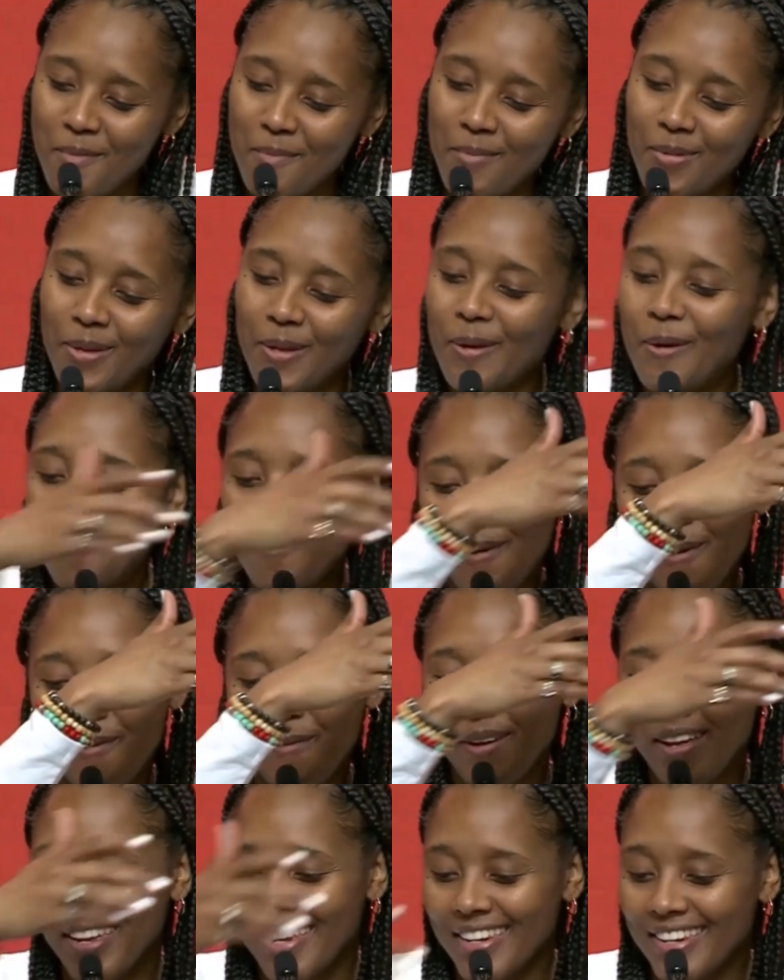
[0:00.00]
blow a
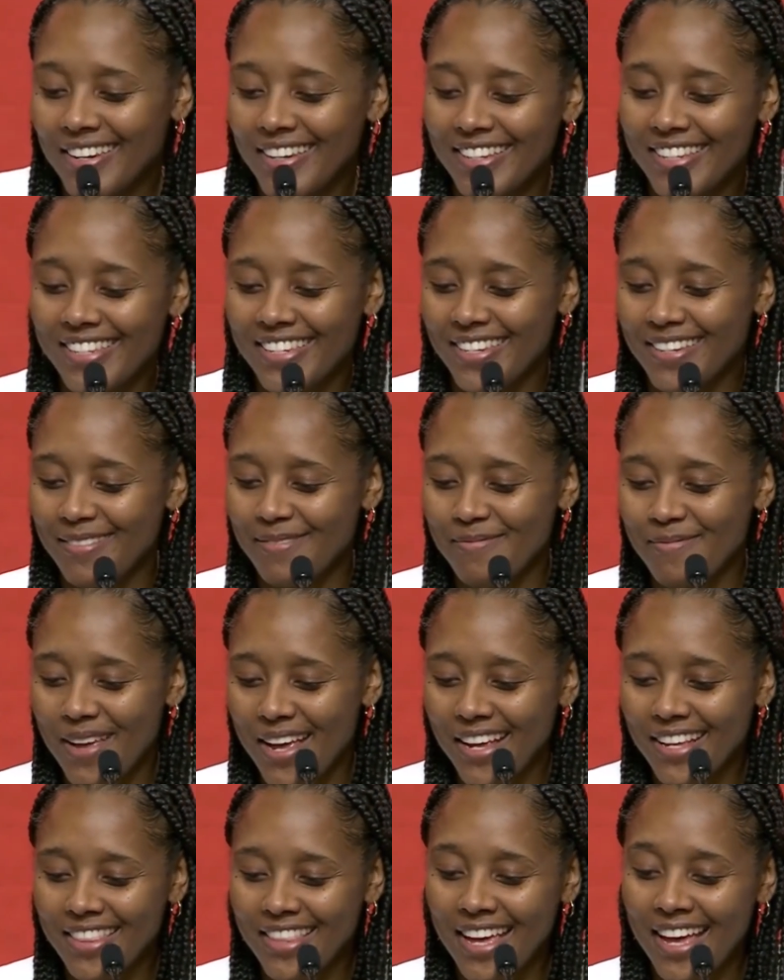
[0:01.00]
wind and
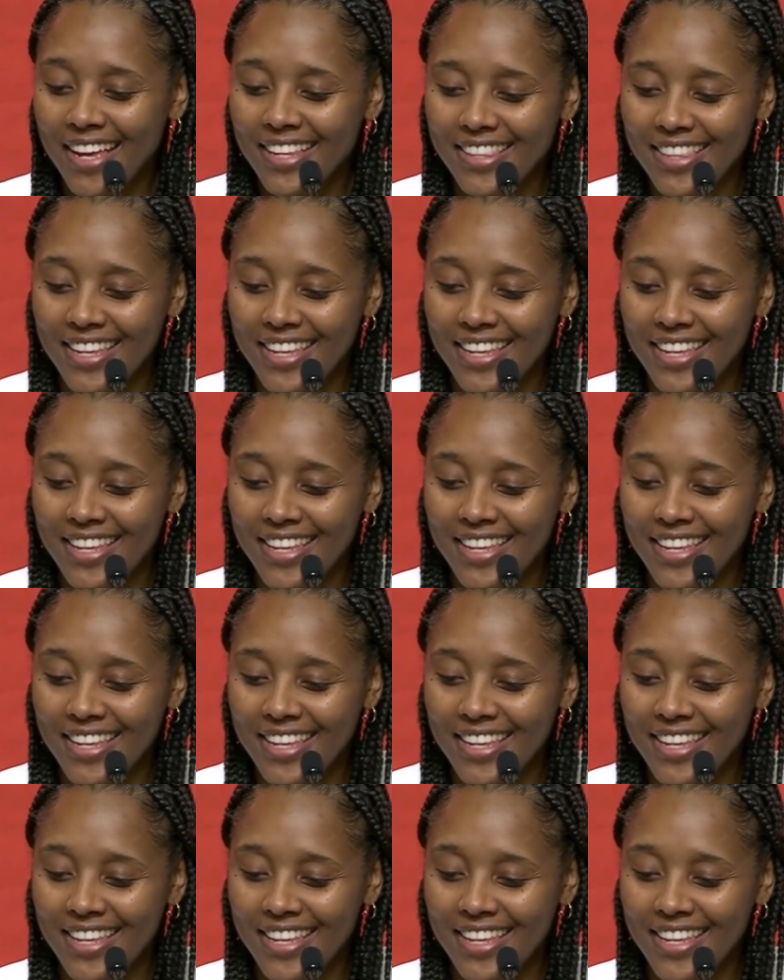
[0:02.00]
make that